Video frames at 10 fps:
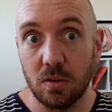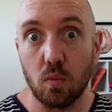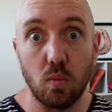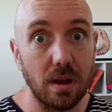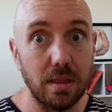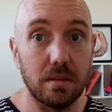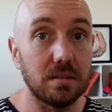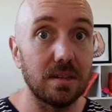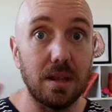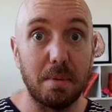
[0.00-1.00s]
rather than just
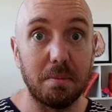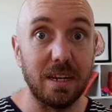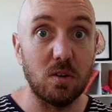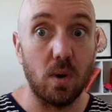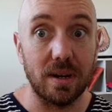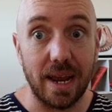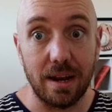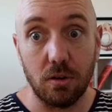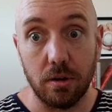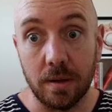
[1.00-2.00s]
lumping me into one
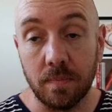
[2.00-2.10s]
category.